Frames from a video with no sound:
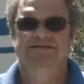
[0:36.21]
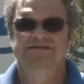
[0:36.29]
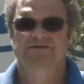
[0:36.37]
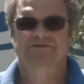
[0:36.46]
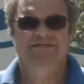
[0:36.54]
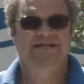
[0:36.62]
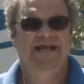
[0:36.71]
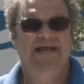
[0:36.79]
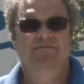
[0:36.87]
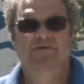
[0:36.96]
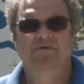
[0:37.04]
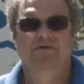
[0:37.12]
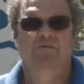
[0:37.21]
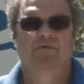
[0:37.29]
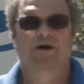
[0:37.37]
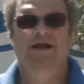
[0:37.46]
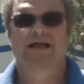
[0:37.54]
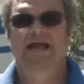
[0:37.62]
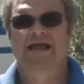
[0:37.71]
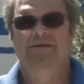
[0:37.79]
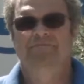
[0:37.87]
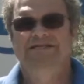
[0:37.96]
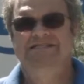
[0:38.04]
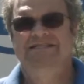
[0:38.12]
So today we're working at a
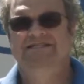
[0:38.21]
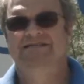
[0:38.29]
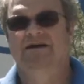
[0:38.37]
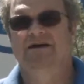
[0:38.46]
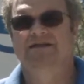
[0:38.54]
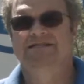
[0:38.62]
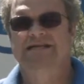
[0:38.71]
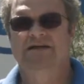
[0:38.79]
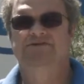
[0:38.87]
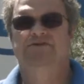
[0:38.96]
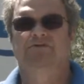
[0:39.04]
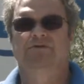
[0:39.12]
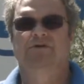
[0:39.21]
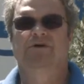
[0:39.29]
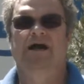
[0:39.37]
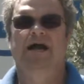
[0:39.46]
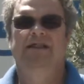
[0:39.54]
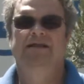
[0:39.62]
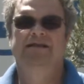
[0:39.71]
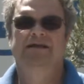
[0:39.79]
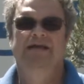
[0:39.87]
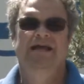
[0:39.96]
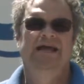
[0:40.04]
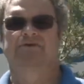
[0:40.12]
business on the South Shore of Long Island.
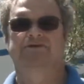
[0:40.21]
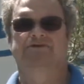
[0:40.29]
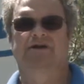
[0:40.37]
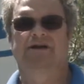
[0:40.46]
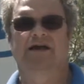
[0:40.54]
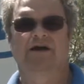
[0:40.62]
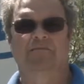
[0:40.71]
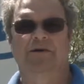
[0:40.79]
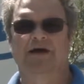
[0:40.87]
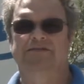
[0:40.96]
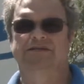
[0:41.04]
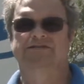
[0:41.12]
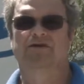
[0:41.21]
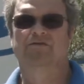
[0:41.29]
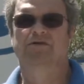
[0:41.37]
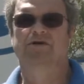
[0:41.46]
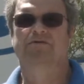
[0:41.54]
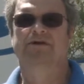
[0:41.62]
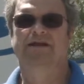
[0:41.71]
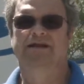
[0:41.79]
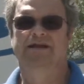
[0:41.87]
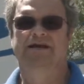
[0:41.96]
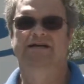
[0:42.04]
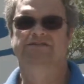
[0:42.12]
We're trying to help out this owner
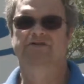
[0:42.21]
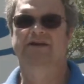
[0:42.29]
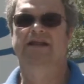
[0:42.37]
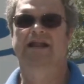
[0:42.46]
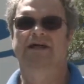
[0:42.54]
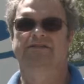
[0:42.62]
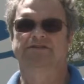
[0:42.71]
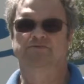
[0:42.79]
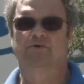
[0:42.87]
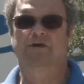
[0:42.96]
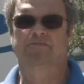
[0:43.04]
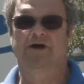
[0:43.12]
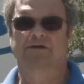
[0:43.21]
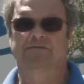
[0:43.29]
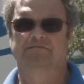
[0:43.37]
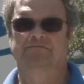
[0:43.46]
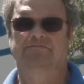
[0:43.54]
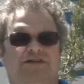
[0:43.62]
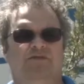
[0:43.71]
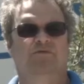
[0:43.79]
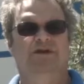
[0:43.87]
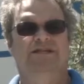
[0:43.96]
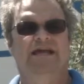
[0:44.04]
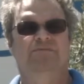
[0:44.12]
in straightening out this water problem. So the
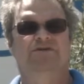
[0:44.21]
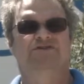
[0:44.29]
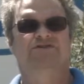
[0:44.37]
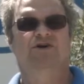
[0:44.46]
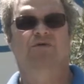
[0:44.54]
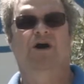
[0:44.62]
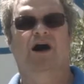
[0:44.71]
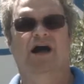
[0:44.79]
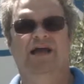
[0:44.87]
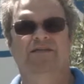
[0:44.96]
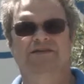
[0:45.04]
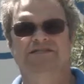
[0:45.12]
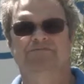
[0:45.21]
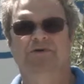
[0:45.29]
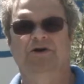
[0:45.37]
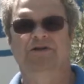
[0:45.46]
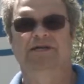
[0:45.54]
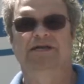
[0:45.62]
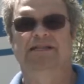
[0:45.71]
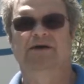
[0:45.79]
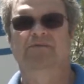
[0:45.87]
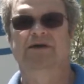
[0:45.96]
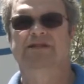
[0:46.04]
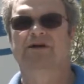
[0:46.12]
water table is so high in this building
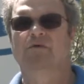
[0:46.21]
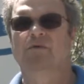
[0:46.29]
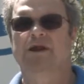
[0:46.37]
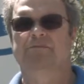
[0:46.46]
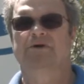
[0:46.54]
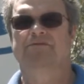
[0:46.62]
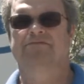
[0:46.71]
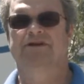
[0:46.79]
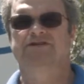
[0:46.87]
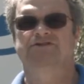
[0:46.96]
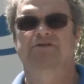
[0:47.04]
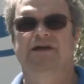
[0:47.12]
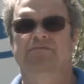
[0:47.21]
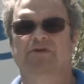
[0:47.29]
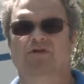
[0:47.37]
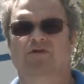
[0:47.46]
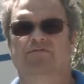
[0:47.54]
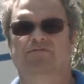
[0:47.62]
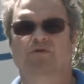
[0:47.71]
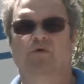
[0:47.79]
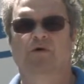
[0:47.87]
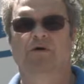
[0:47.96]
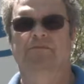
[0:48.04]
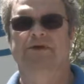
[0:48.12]
that we don't want to put a French drain below the
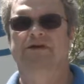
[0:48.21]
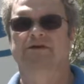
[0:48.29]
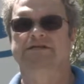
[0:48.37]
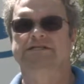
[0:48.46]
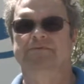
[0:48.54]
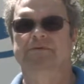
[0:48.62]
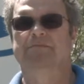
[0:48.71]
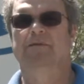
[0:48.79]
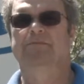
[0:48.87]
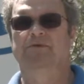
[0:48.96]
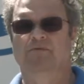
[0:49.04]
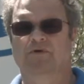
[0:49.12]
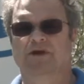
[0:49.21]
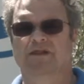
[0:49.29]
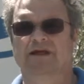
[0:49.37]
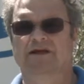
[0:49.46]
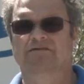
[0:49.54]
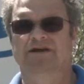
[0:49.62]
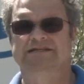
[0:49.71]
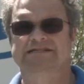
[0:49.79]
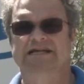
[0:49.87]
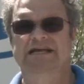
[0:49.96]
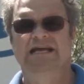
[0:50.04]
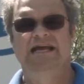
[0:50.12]
floor because they'll be pumping water like crazy.